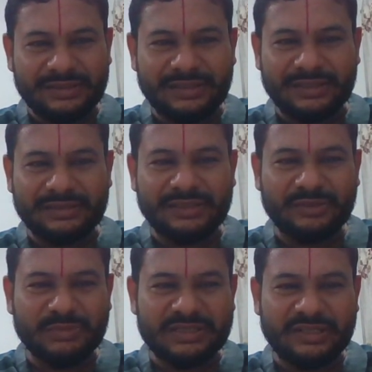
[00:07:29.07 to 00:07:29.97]
Yeah,
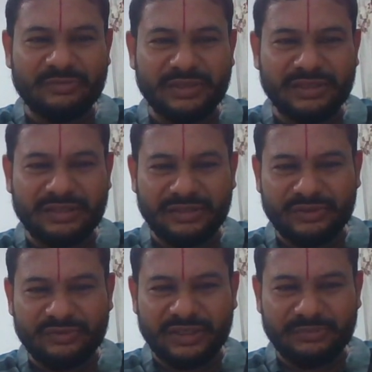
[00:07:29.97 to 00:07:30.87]
it must have been there in
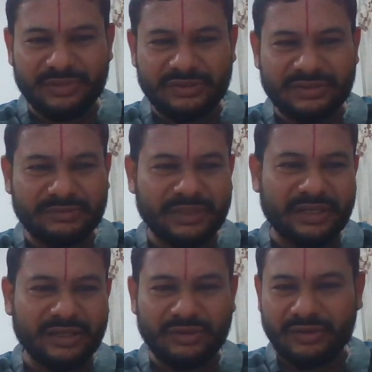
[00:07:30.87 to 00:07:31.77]
your frame, because I'm
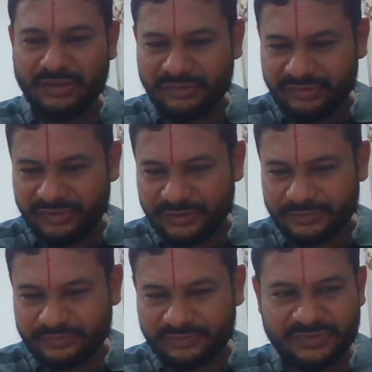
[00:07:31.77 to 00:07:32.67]
getting a lot of
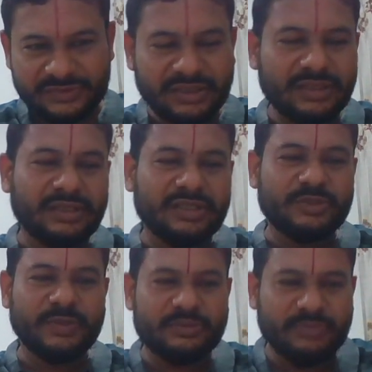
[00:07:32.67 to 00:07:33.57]

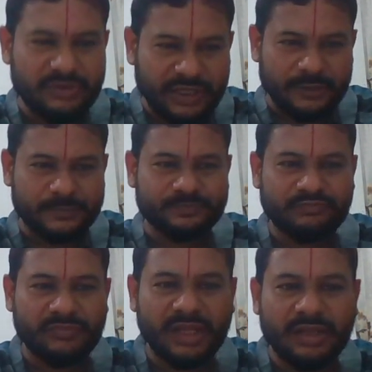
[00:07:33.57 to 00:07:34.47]
space below. Yeah.
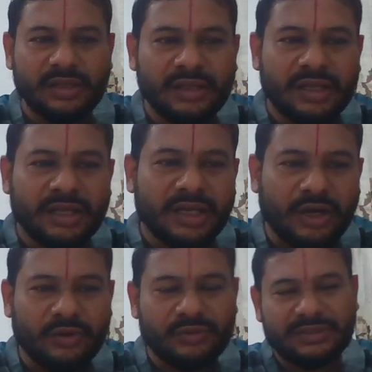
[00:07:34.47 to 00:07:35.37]

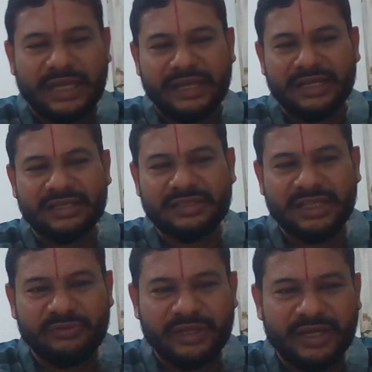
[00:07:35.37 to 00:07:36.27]
Now another
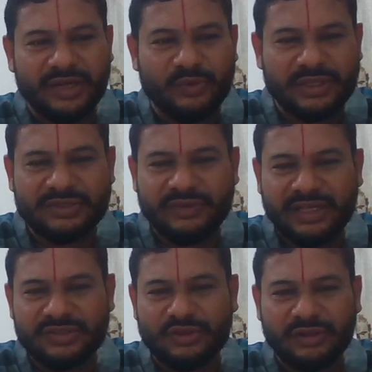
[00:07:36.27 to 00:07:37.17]
thing we can do is we
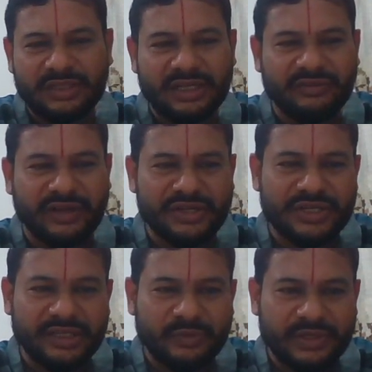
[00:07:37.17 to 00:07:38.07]
can solve the
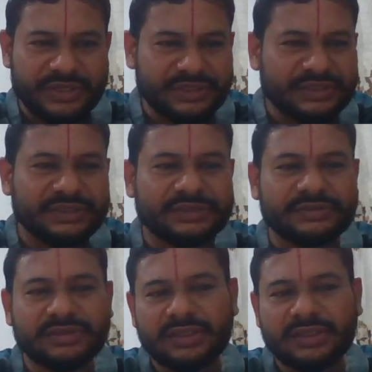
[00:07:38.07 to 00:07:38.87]
differential equations.